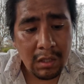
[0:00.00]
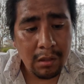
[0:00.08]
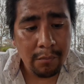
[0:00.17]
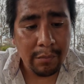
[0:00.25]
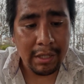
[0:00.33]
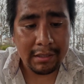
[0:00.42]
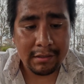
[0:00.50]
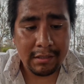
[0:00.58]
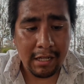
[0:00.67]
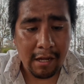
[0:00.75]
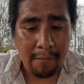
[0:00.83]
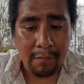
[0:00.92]
But
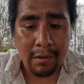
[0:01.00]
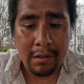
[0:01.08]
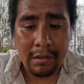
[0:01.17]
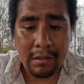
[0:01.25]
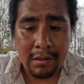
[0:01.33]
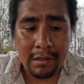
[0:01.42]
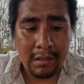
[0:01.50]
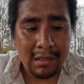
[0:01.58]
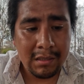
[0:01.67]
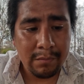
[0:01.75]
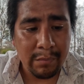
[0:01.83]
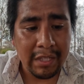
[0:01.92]

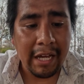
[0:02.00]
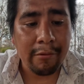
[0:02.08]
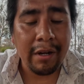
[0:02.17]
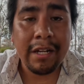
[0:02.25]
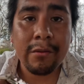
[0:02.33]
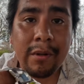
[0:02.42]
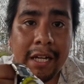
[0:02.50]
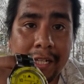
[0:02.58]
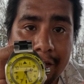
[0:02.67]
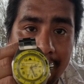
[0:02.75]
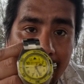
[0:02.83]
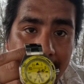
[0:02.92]
yeah, right away
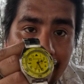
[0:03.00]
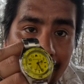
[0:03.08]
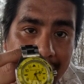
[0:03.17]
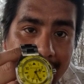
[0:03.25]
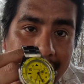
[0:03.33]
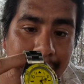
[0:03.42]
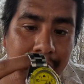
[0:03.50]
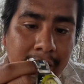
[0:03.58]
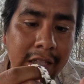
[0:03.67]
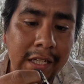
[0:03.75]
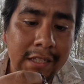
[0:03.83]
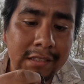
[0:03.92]
you can notice the different
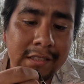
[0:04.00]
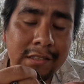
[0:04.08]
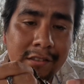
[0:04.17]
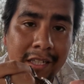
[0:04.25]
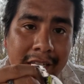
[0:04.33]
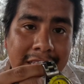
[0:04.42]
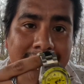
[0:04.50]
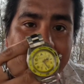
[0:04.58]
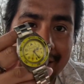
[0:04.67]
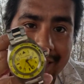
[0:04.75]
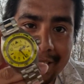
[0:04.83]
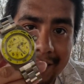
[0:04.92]
things. So like this
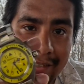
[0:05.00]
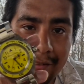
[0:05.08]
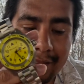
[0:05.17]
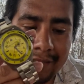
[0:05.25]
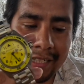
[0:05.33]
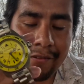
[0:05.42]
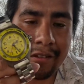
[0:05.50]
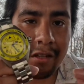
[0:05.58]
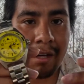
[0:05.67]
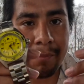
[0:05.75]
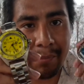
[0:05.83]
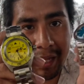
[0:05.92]
is still, even though
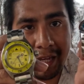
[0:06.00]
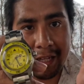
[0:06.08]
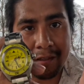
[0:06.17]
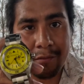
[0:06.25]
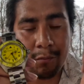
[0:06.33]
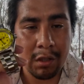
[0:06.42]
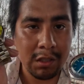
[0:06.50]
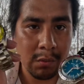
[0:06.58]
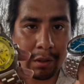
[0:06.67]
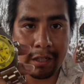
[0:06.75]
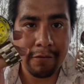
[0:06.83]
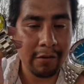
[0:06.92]
I paid
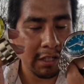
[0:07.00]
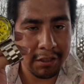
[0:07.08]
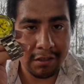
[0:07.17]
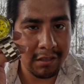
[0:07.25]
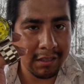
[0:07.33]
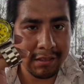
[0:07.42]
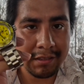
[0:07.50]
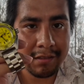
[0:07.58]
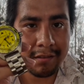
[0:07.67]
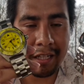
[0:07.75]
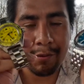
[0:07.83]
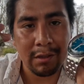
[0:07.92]
120 for each of these,
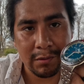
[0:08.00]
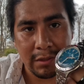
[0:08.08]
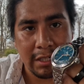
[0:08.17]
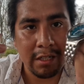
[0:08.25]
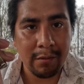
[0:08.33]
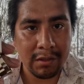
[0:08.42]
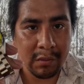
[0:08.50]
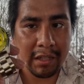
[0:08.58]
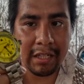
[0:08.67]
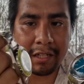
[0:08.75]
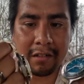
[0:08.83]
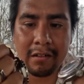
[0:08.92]
like 120 here, 120
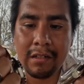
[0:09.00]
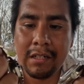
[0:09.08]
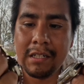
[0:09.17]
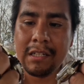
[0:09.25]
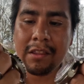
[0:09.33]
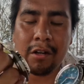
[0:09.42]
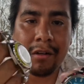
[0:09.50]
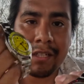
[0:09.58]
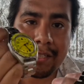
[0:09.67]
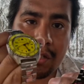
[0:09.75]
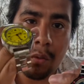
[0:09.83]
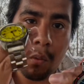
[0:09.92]
here, there
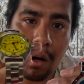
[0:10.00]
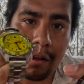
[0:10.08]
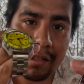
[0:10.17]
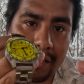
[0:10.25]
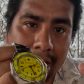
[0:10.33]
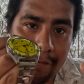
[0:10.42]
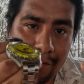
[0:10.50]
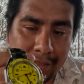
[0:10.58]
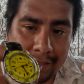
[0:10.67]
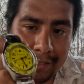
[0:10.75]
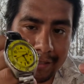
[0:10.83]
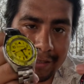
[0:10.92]
is quality
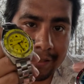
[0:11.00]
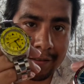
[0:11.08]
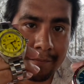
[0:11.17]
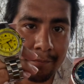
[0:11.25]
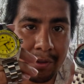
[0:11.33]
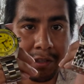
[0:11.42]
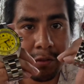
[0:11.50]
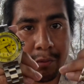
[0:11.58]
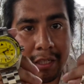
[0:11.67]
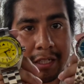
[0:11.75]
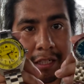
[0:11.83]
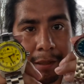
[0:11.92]
differences
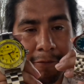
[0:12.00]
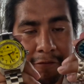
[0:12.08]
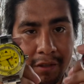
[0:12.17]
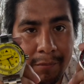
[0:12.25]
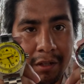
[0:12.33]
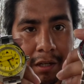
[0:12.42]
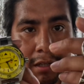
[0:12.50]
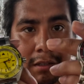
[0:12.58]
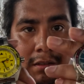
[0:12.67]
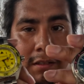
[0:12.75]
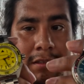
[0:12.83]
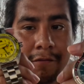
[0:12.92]
between the Amphibia
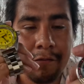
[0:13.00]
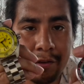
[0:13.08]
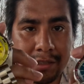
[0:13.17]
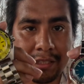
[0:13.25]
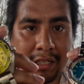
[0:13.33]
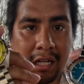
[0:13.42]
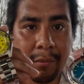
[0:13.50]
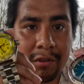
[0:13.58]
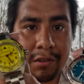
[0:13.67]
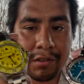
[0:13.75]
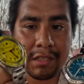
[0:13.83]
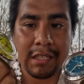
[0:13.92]
versus the
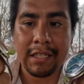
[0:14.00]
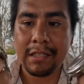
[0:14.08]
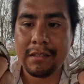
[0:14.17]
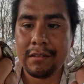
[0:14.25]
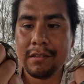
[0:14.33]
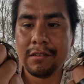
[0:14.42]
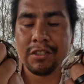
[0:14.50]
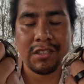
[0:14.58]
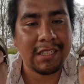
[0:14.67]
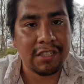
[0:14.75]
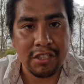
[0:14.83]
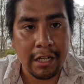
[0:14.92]
Komandirskie, just
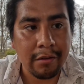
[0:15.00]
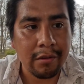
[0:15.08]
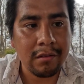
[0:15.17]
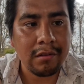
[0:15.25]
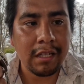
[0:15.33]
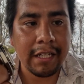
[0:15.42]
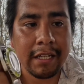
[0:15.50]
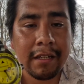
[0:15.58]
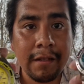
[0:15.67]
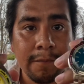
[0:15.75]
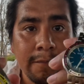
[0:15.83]
in general. Like